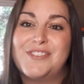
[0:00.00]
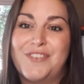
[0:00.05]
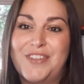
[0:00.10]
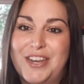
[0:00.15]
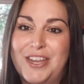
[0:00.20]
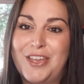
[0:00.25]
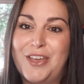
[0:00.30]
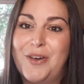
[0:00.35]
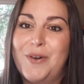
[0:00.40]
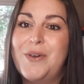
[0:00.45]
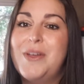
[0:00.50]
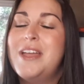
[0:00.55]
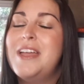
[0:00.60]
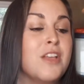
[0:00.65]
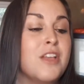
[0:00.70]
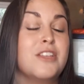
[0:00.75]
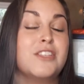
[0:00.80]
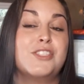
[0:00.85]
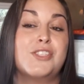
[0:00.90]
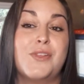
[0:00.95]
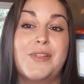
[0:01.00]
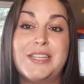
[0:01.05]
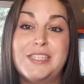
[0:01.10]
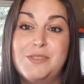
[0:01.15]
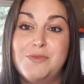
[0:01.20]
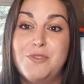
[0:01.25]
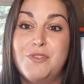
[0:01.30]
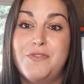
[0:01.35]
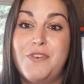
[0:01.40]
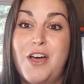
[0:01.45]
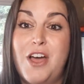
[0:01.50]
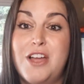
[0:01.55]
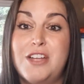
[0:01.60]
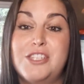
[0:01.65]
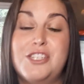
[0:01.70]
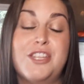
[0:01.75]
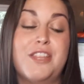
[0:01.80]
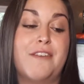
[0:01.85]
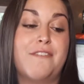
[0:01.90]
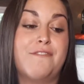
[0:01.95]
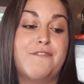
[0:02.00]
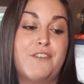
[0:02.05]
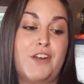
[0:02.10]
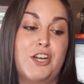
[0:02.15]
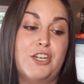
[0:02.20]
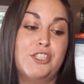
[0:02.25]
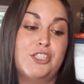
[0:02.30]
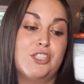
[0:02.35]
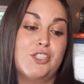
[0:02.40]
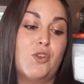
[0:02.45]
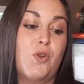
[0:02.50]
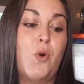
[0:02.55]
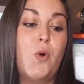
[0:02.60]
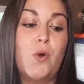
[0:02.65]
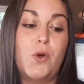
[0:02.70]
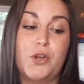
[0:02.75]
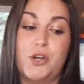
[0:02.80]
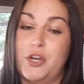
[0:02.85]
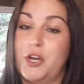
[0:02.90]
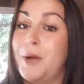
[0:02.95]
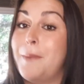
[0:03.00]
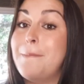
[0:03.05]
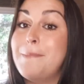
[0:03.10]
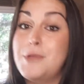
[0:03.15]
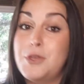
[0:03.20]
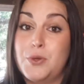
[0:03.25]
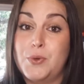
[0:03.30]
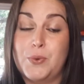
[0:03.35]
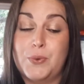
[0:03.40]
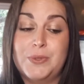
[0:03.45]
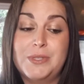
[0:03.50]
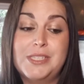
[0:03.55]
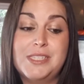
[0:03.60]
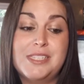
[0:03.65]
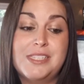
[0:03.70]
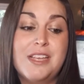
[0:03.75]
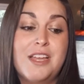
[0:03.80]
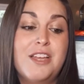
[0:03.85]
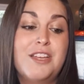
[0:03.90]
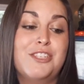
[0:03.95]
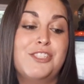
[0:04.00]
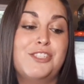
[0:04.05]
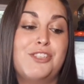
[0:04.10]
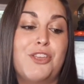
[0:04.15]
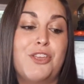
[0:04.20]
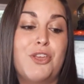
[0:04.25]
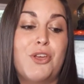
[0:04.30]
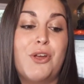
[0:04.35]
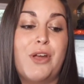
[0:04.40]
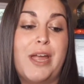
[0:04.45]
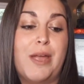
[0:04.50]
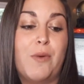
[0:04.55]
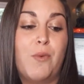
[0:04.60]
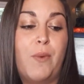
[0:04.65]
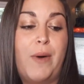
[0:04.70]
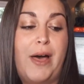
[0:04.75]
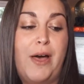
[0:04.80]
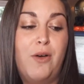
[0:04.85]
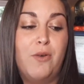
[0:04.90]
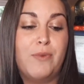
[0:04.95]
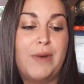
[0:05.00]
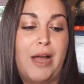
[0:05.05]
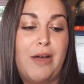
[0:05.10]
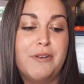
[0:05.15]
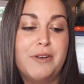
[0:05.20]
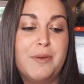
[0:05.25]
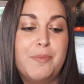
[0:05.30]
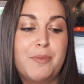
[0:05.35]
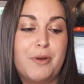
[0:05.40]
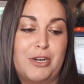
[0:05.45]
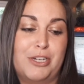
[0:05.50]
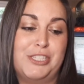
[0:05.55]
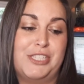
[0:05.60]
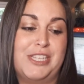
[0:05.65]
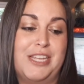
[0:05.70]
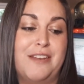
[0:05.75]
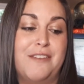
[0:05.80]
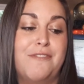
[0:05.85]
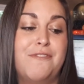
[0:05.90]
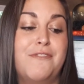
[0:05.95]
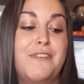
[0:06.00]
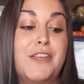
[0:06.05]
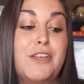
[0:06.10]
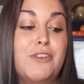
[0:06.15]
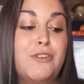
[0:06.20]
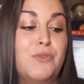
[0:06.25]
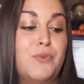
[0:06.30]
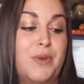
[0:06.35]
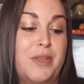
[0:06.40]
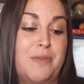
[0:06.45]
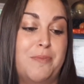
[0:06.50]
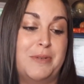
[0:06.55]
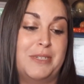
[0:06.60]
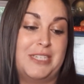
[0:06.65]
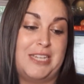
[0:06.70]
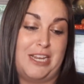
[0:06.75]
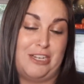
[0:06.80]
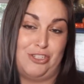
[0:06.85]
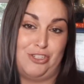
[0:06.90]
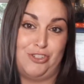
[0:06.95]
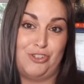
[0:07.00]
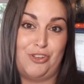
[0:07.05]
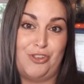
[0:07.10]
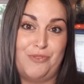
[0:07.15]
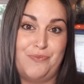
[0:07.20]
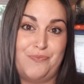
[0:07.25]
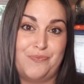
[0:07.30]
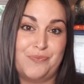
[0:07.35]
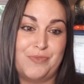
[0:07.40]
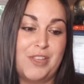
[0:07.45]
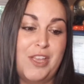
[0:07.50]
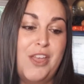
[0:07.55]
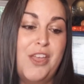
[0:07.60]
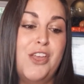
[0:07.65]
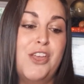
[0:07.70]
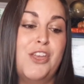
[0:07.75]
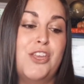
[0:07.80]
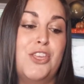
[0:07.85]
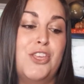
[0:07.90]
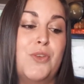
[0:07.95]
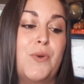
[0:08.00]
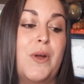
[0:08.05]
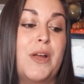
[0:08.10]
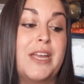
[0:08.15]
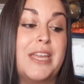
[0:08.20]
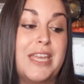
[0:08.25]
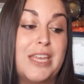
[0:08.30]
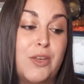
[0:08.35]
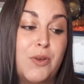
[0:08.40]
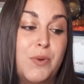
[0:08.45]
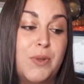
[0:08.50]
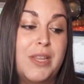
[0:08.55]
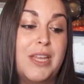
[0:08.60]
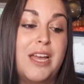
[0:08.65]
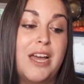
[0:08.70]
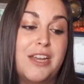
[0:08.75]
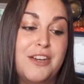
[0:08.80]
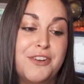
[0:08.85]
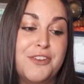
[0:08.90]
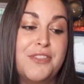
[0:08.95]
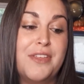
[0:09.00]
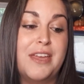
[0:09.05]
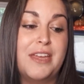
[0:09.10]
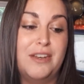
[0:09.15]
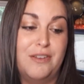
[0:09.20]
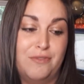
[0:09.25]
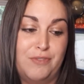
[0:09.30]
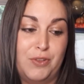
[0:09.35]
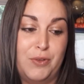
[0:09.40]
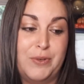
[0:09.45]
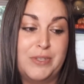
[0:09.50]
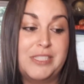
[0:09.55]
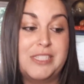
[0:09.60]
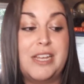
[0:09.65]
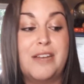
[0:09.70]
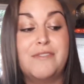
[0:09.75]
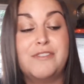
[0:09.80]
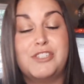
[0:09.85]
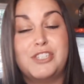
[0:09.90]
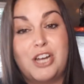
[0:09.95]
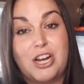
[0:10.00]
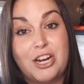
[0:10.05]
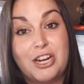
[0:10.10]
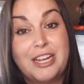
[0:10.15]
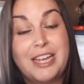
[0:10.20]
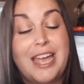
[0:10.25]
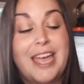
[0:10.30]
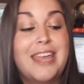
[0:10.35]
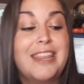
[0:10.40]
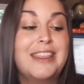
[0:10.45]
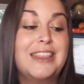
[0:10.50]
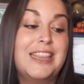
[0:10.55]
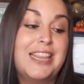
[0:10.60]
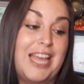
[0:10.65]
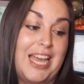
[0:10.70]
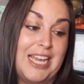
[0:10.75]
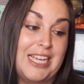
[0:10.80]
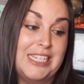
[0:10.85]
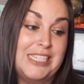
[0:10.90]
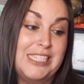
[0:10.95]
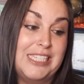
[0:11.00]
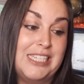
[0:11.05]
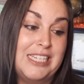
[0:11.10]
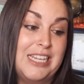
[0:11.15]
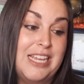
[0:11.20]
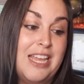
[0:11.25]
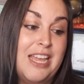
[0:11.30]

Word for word: video. So let's move on to the first quarter moons. So you're a well-rounded person filled with potential. You are equally under the influence of dark and light,